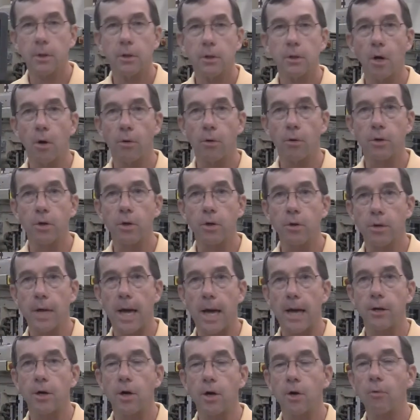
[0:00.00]
don't do
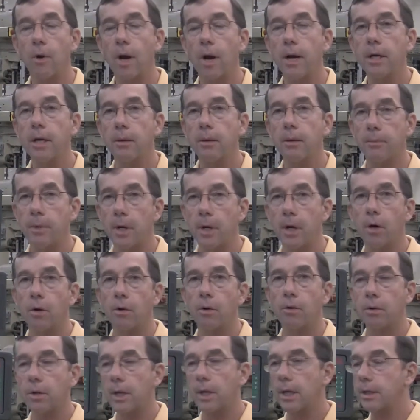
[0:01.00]
that. You're running a
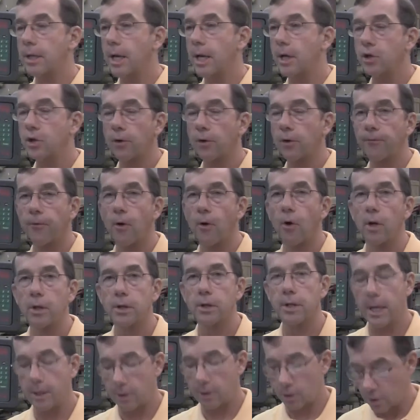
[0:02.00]
mill. It takes your full
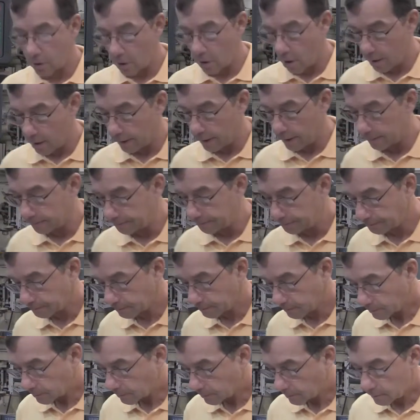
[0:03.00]
attention on it.
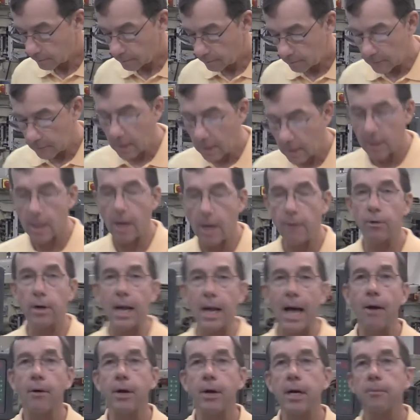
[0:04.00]
Never
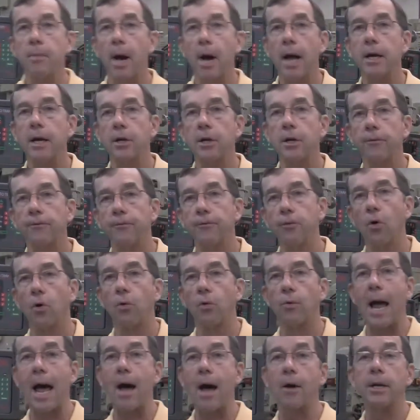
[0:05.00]
allow anybody to
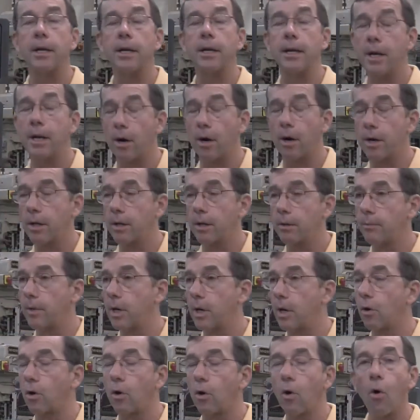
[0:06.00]
fool around in the area of the
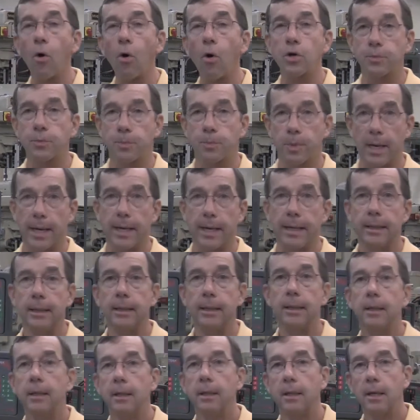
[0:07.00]
mill or horseplay.
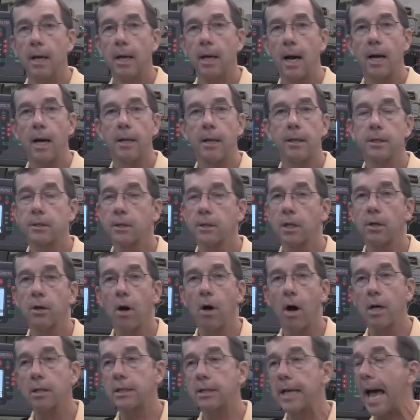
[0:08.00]
This can
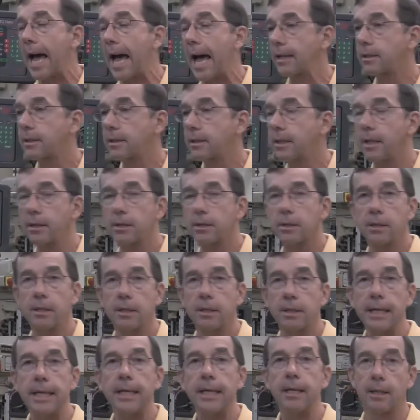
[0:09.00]
cause accidents
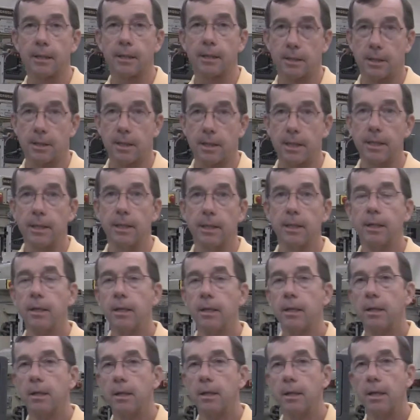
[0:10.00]
needlessly.
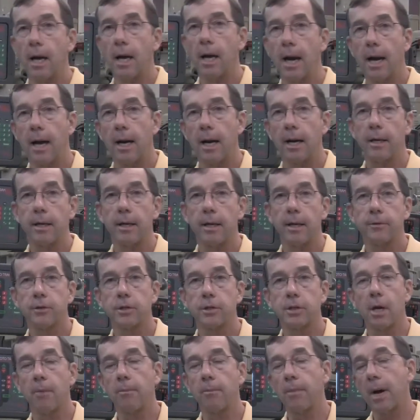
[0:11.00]
If
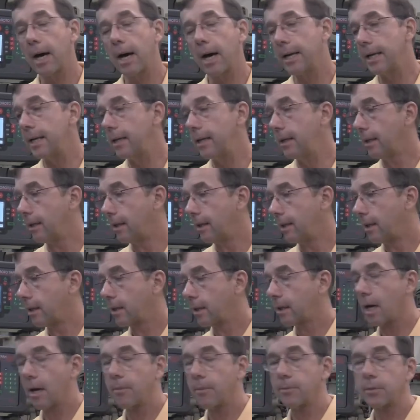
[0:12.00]
somebody
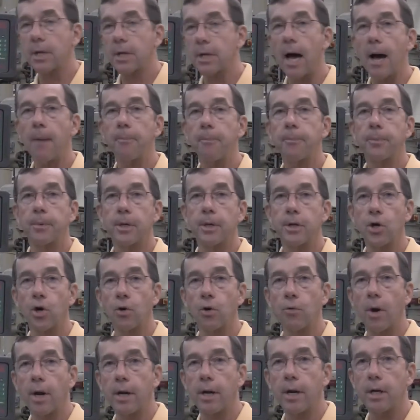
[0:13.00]
comes up and
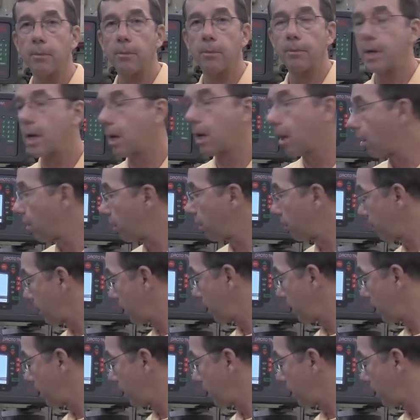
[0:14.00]
you're running a mill